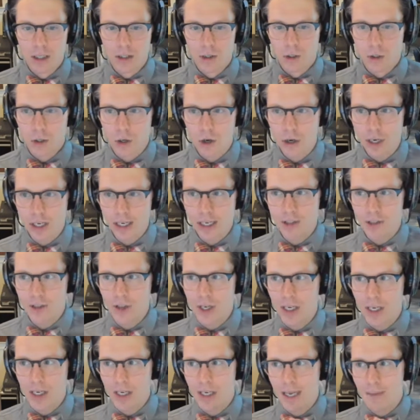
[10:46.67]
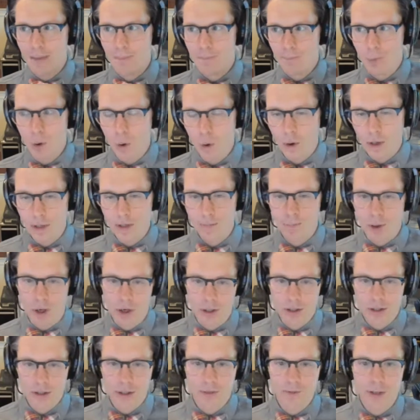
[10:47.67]
learning the important
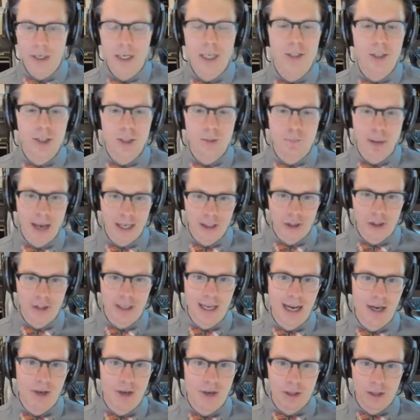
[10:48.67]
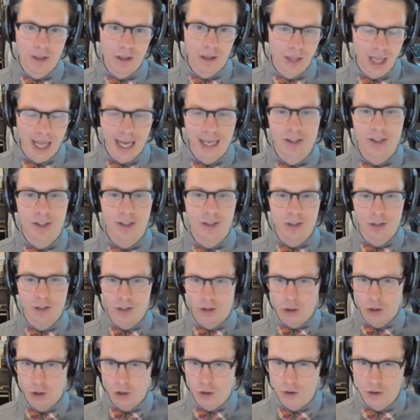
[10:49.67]
parts of it, especially how to collect,
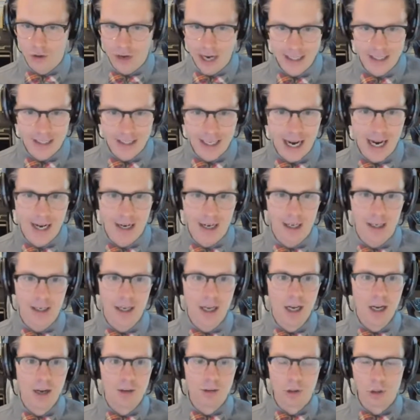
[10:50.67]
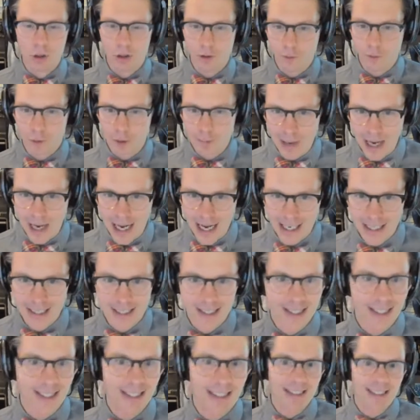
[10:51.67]
curate data, look for
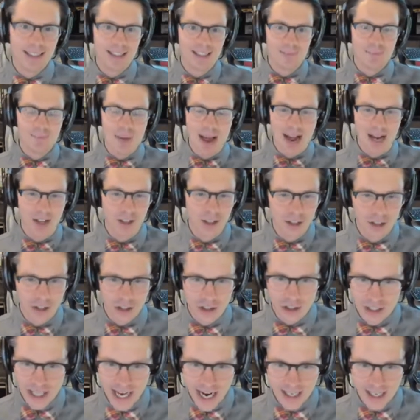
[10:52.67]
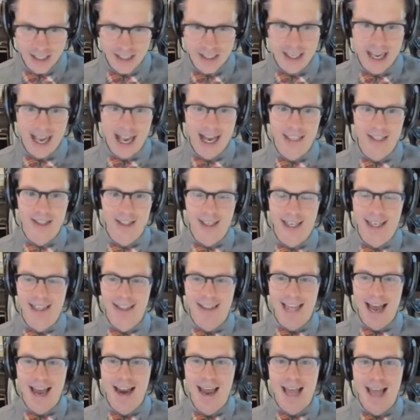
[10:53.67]
biases, balance your data sets? Like
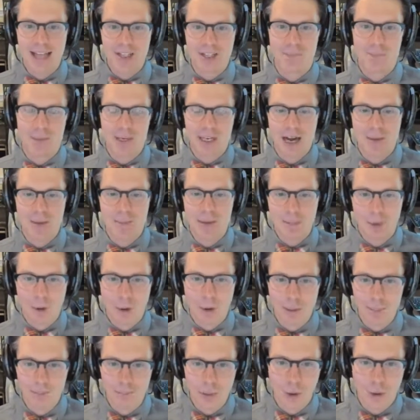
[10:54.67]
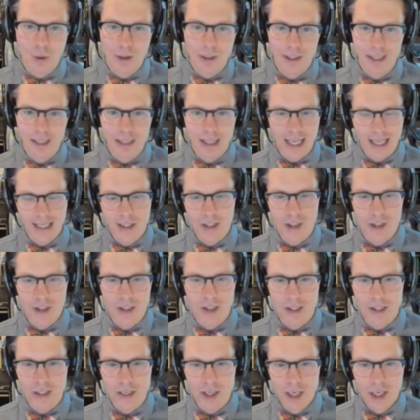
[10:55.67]
that ends up becoming more important than
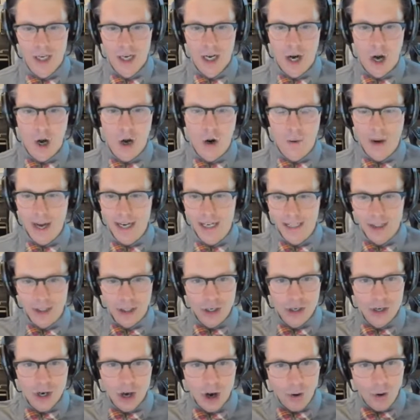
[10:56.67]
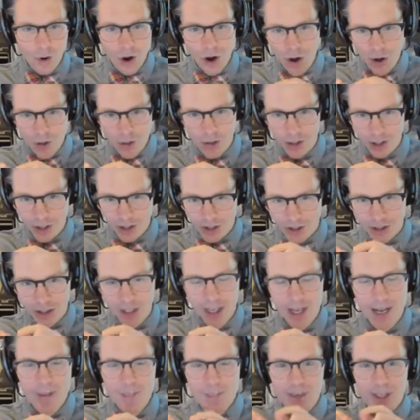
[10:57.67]
just oh, I need to know all the
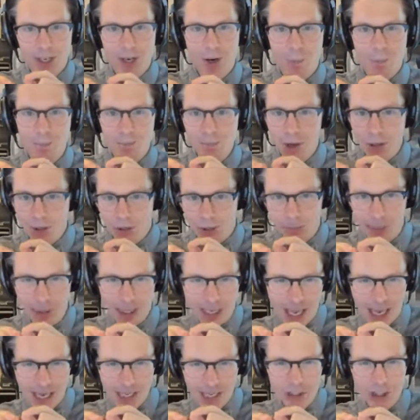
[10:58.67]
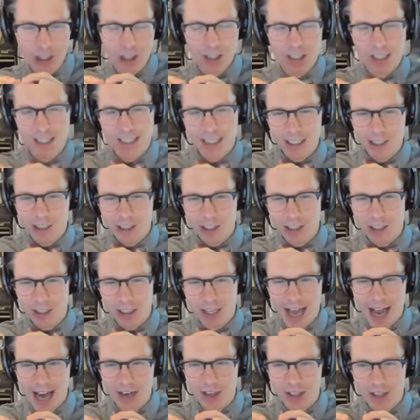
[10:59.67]
little you know multiplication and additions
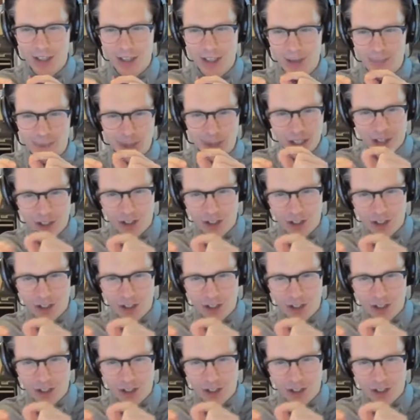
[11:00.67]
and how to set up an